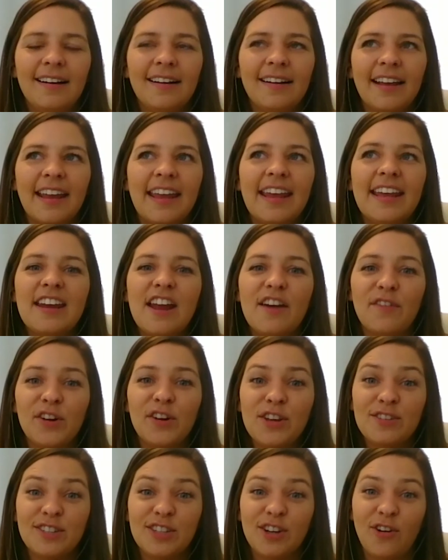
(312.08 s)
He never
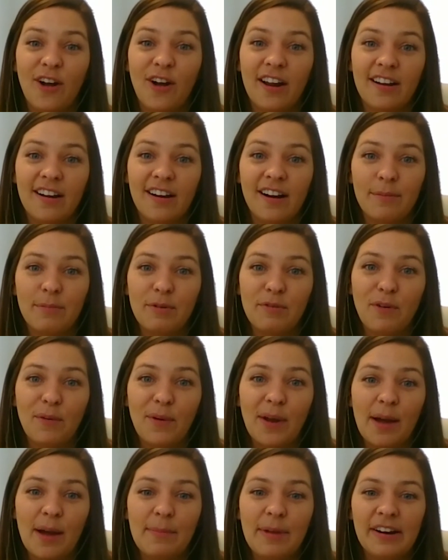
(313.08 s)
used a credit card before
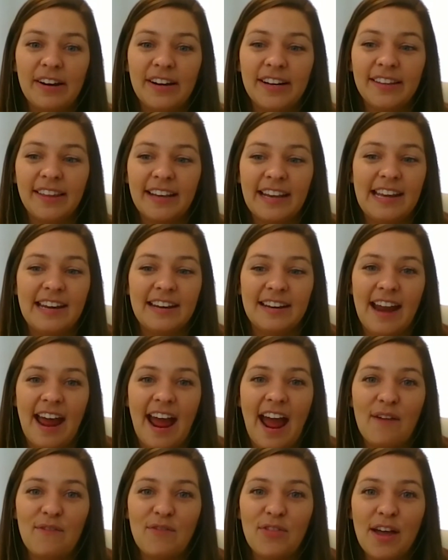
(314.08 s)
we got married. Like, he didn't
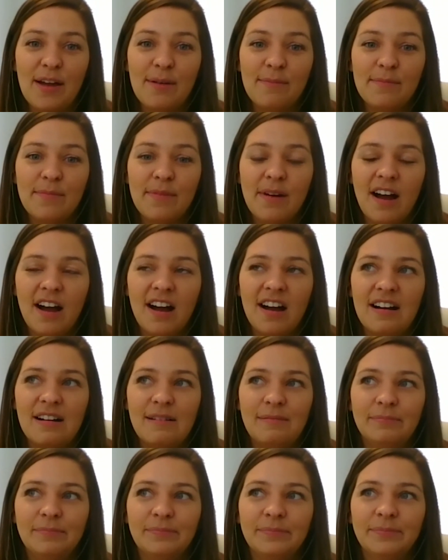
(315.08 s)
have them.
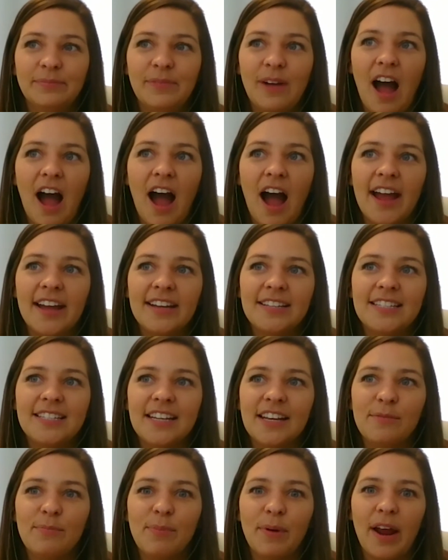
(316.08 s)
I
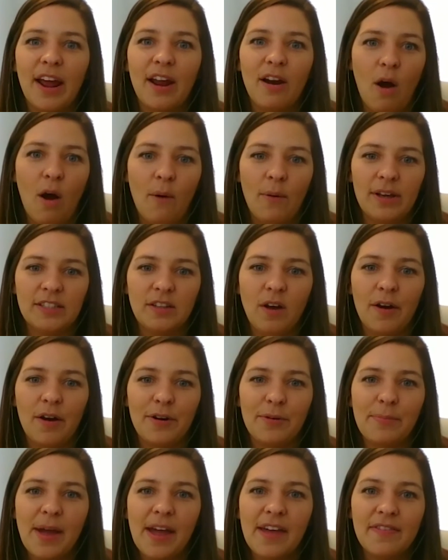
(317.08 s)
did, but I had always
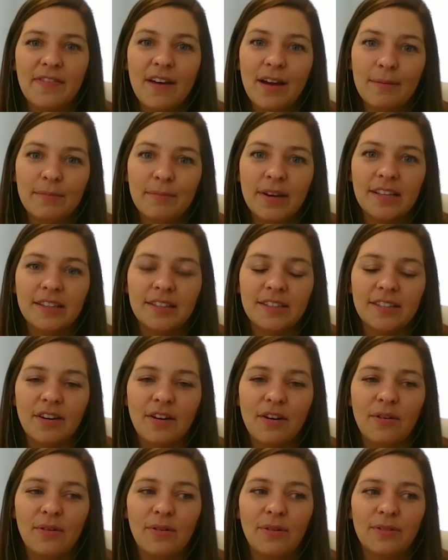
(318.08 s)
auto paid them. And
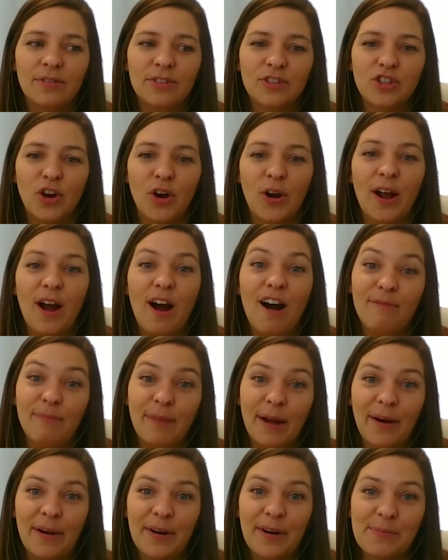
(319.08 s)
so turning off
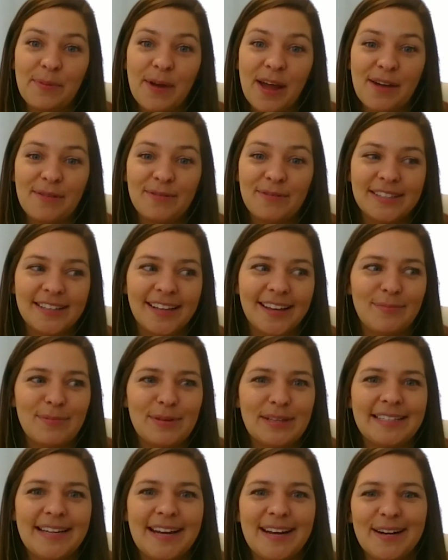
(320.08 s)
my auto pay was like
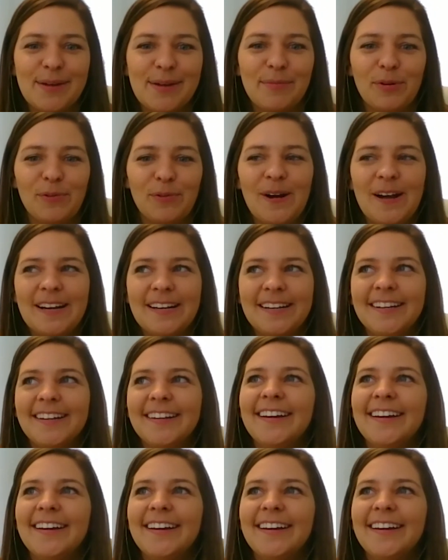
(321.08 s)
mistake number one,